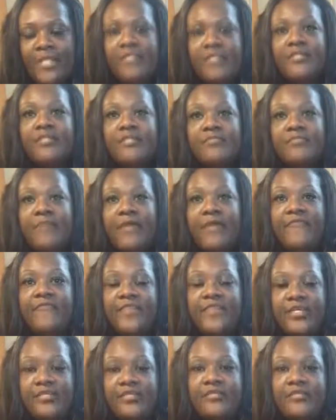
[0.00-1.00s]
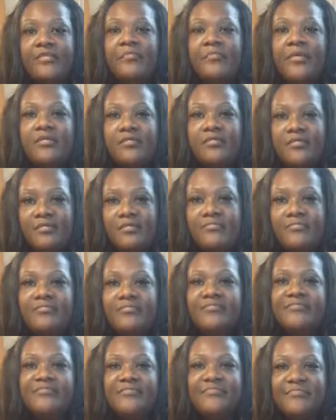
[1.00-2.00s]
This is my fifth semester.
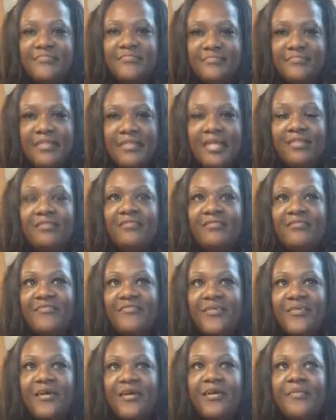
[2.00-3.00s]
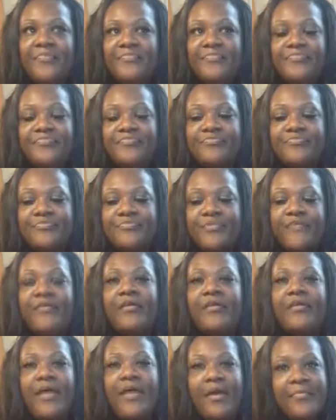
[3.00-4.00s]
Amazing. Um,
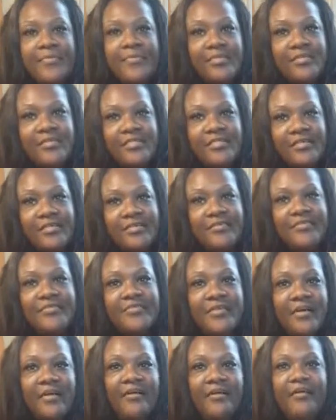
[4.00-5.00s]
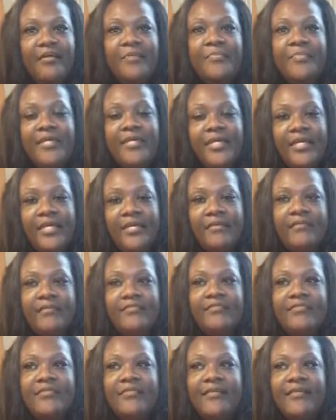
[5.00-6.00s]
very happy to still be
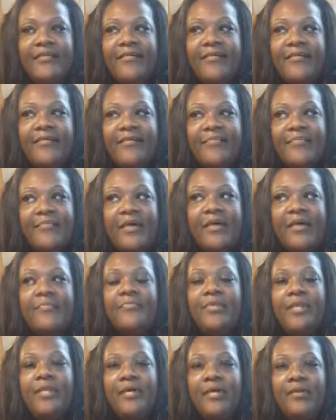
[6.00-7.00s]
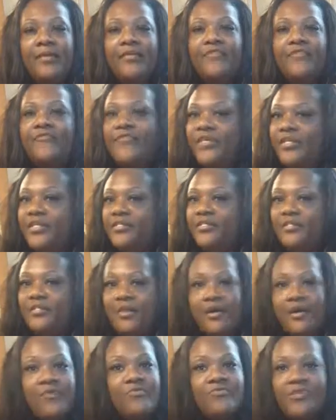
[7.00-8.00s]
here. Um, I plan on finishing
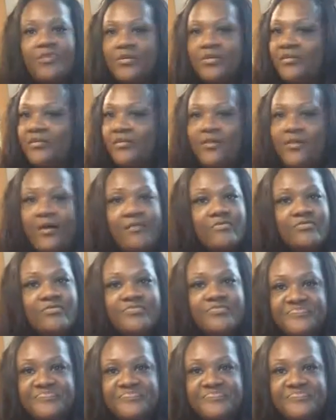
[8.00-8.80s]
out, working it out.